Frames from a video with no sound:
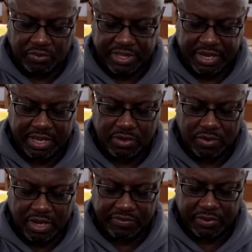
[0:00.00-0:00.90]
We thank you,
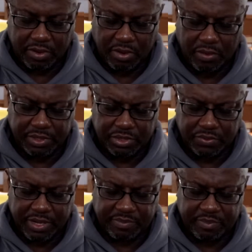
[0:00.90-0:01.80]
God, for all that
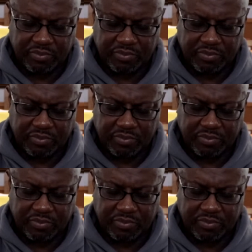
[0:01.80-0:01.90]
you have